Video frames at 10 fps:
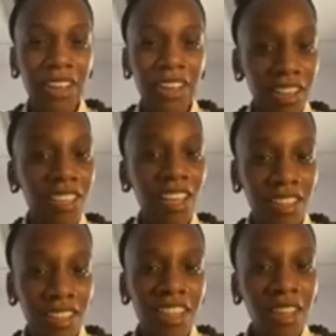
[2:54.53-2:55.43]
And she had
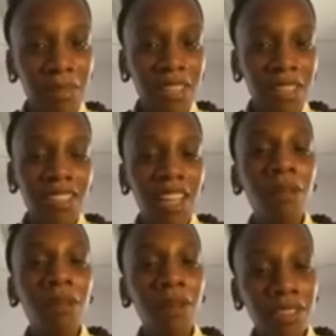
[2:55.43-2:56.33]
to check me and say,
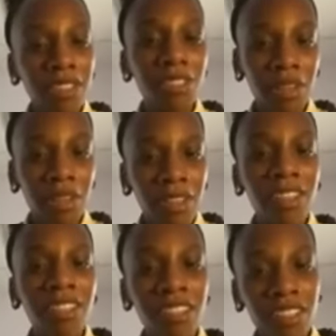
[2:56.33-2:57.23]
well, did you ever
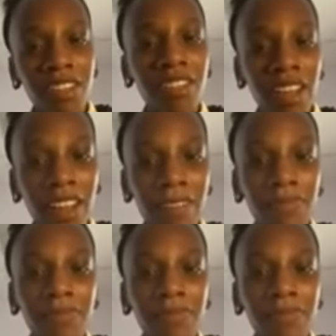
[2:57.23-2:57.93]
consider that